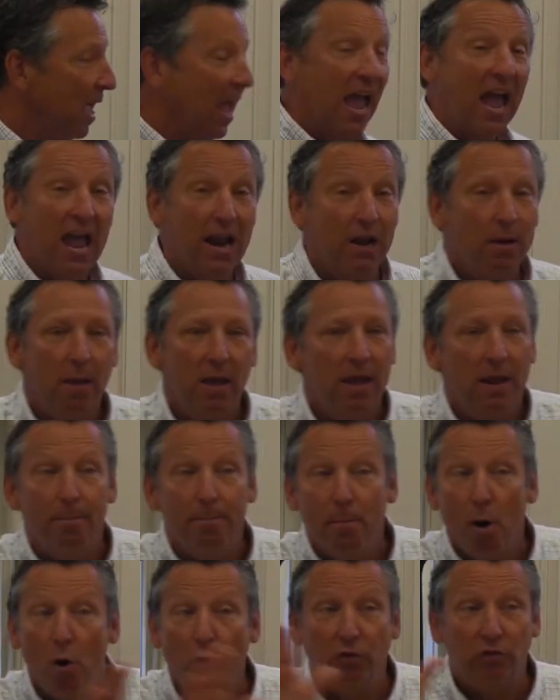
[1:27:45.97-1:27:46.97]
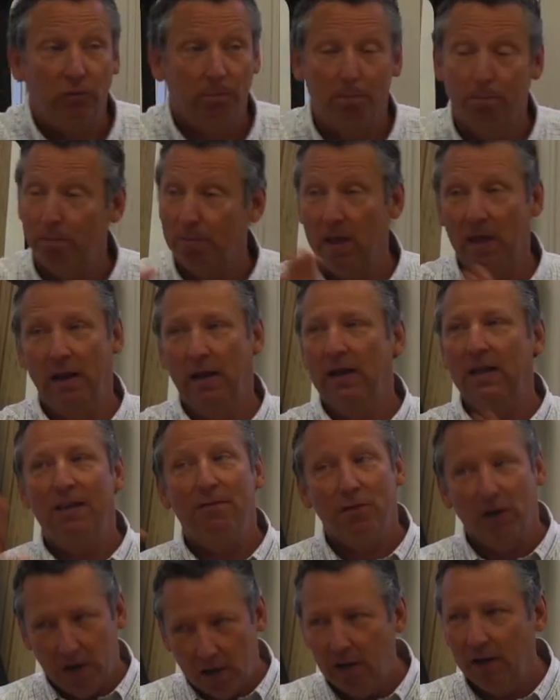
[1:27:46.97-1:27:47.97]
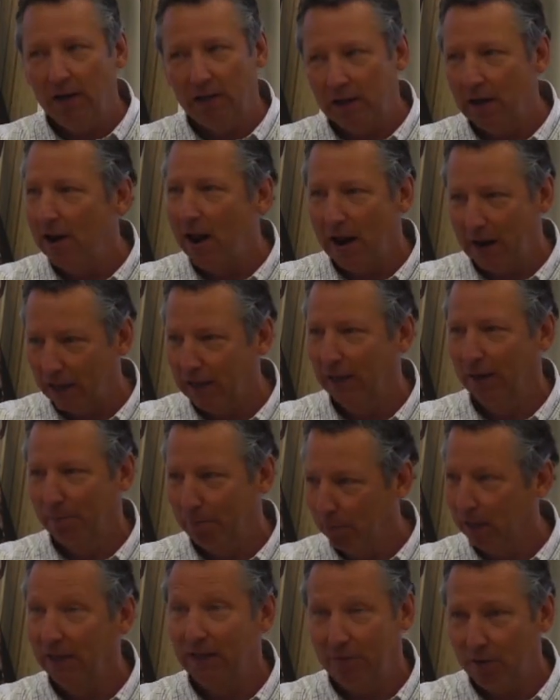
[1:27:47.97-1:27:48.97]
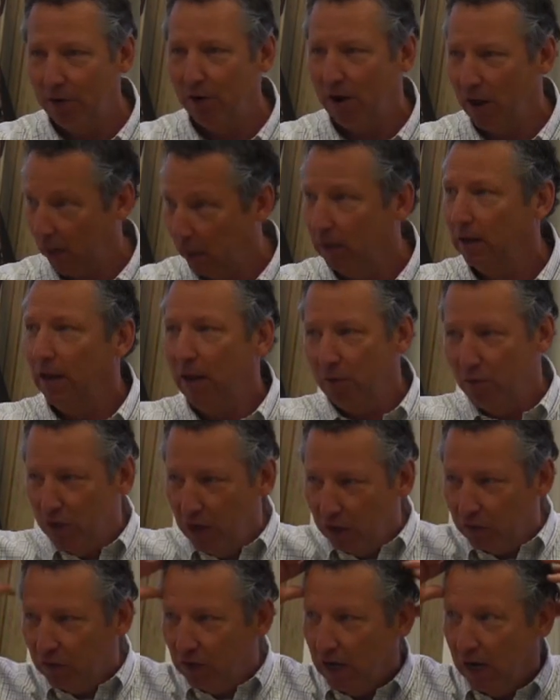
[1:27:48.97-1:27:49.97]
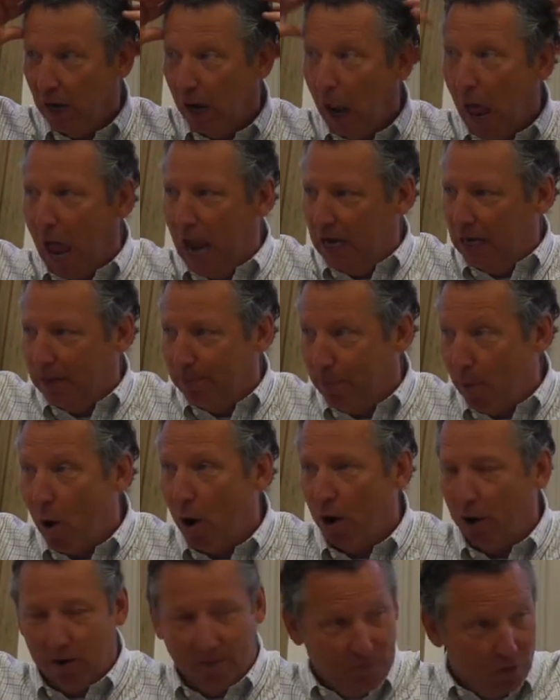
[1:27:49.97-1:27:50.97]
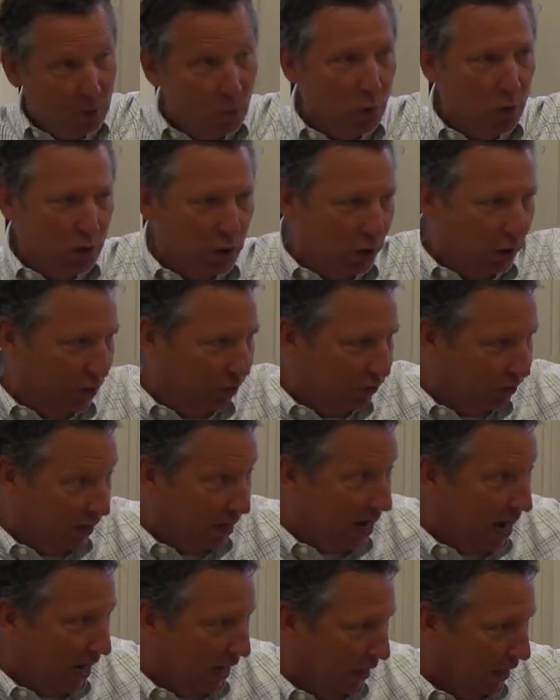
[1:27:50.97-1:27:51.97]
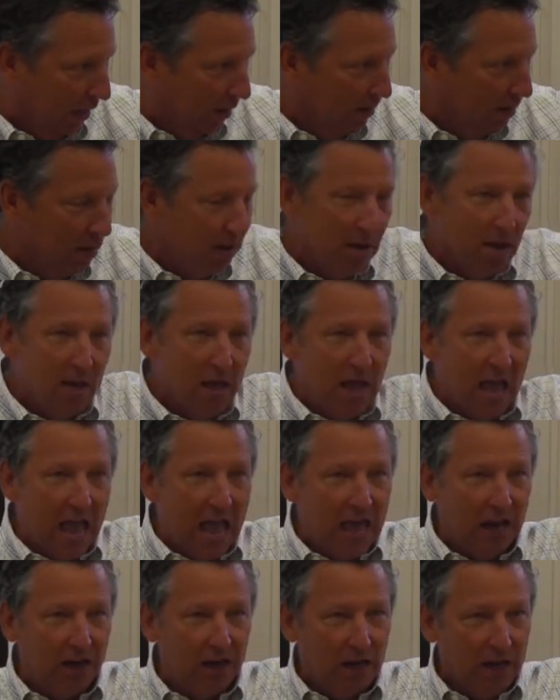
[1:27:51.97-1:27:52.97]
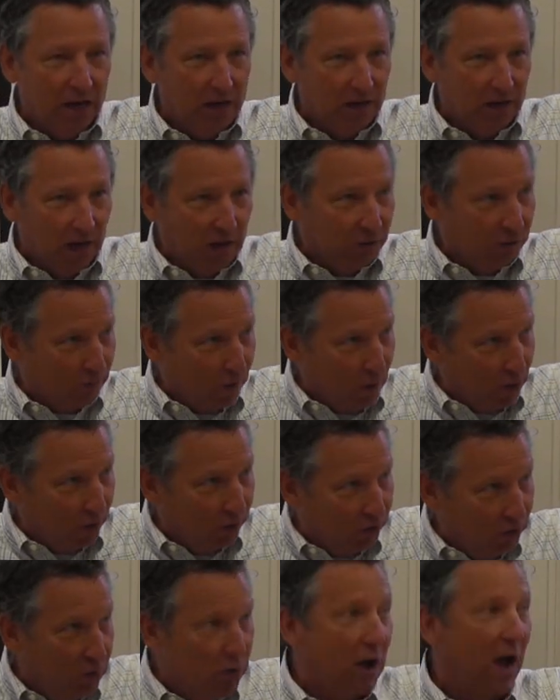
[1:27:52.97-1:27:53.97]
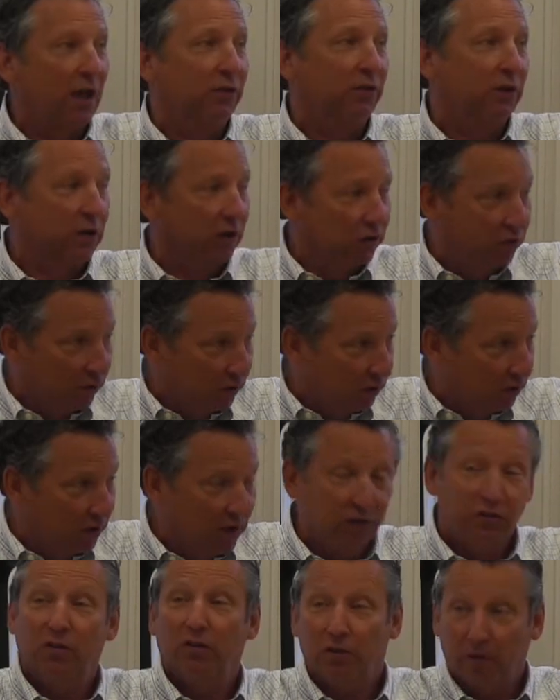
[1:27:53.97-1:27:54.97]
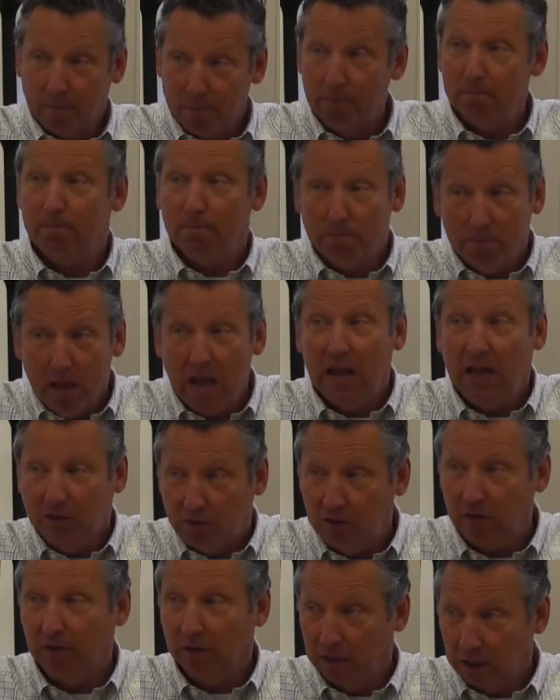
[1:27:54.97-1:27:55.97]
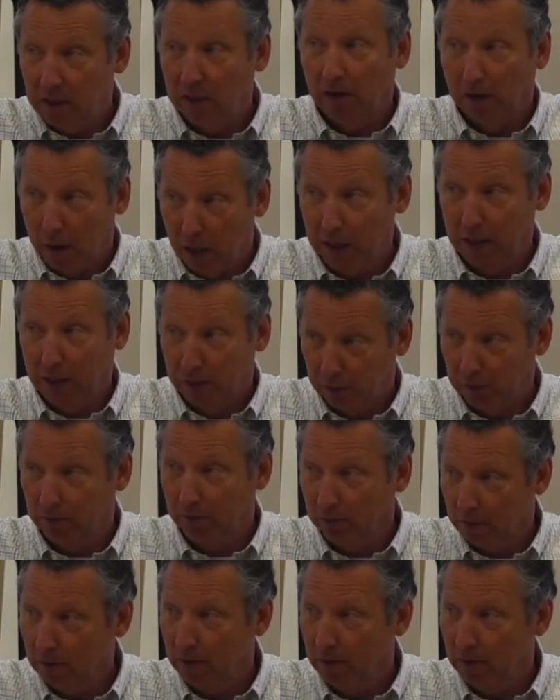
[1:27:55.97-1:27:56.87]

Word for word: And in most, and even in Connecticut, believe it or not, in, in this enlightened part of the world, Connecticut. And in, as far as you guys are concerned, this is amazingly enlightened.